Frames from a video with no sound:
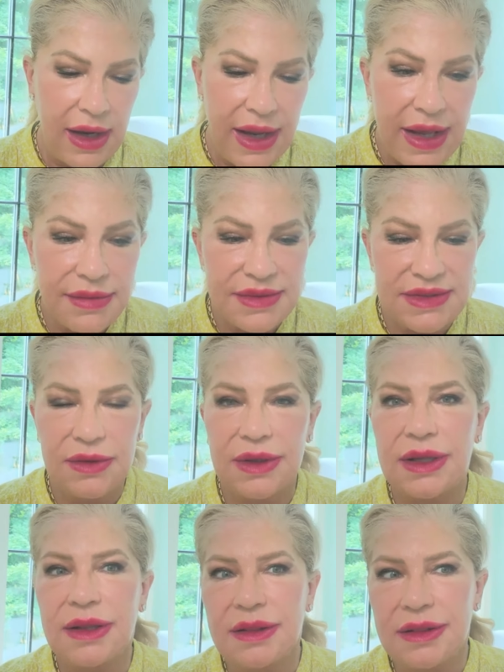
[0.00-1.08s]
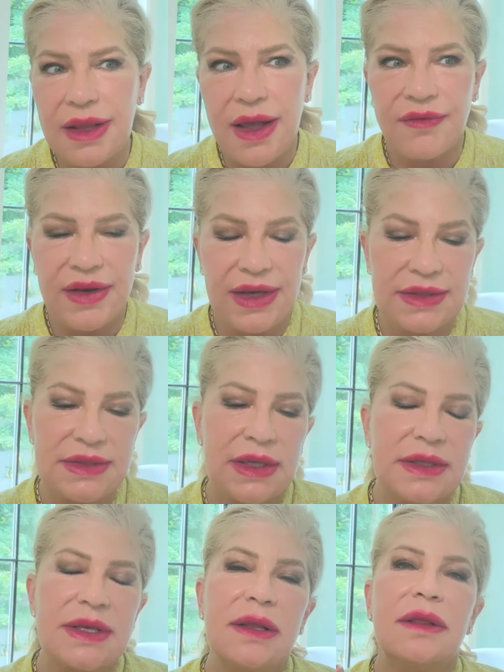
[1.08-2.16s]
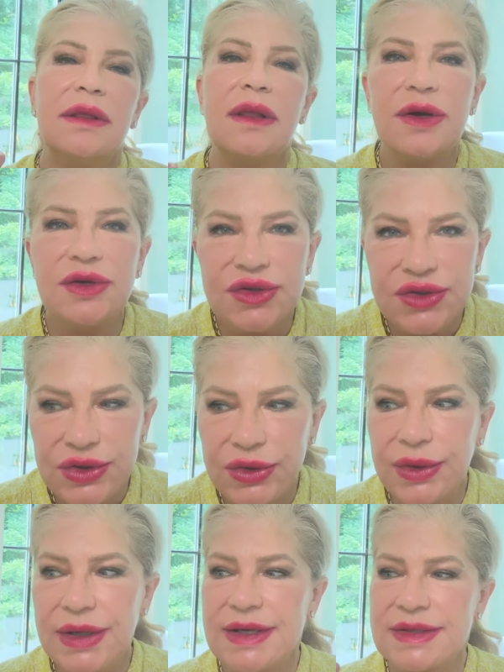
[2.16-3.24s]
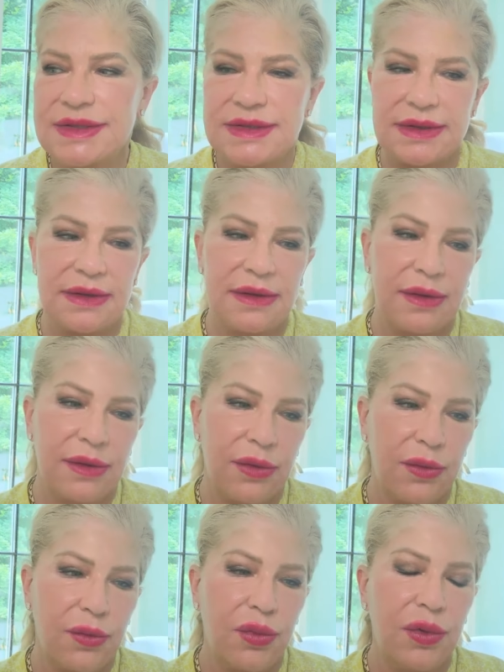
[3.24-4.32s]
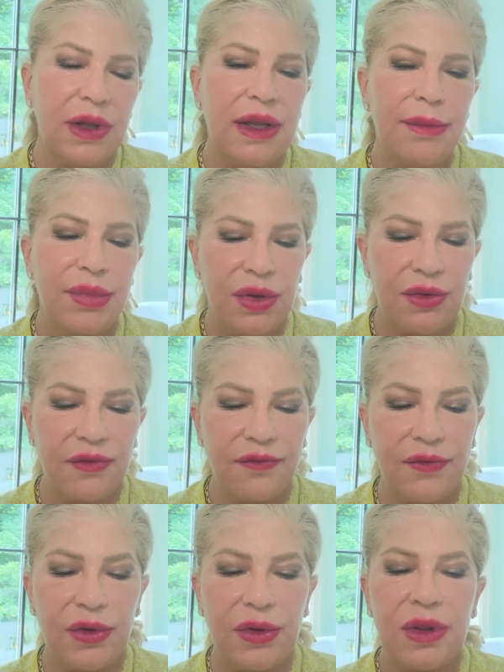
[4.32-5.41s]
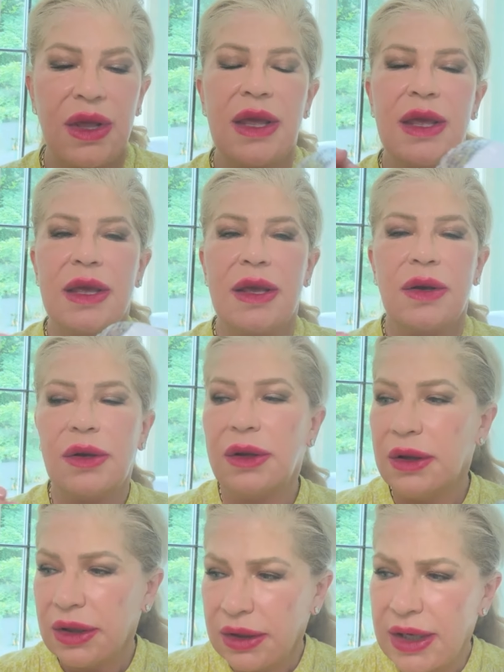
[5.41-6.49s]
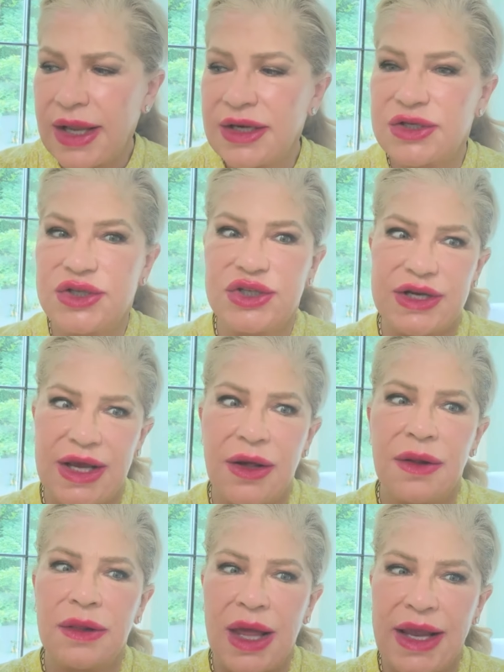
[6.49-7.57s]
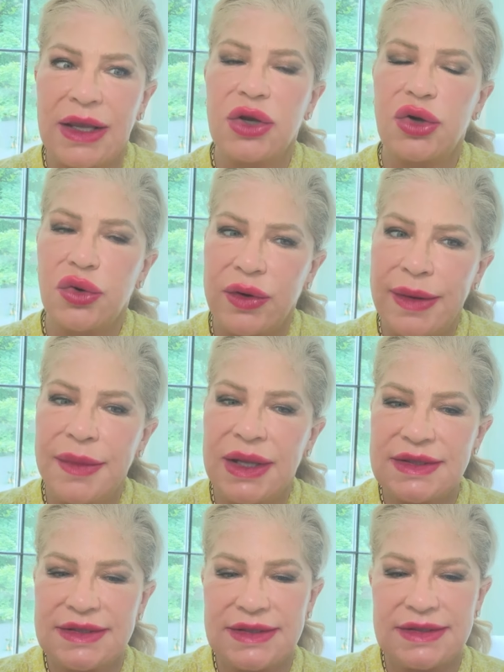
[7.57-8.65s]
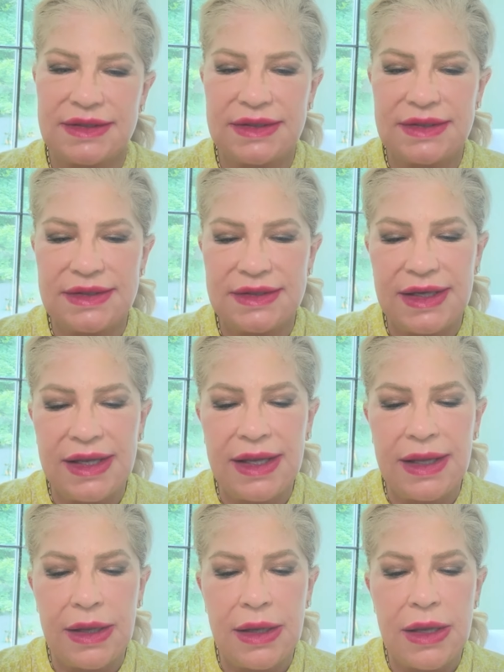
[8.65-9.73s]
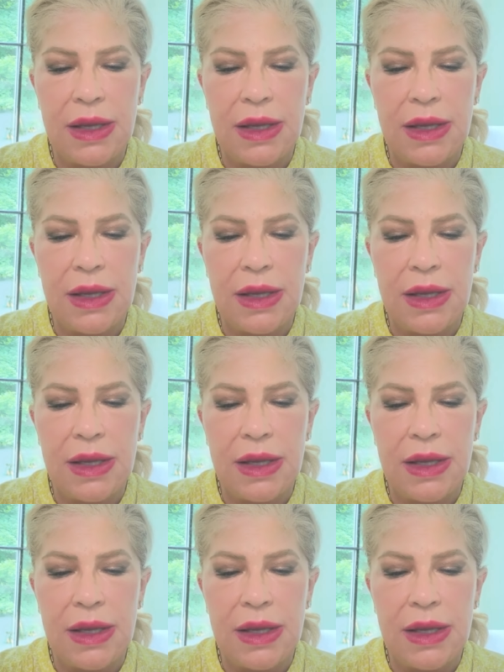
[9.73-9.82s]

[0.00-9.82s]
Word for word: I absolutely love it. It's, it's a luxurious, really beautiful, kind of gel-like cream consistency.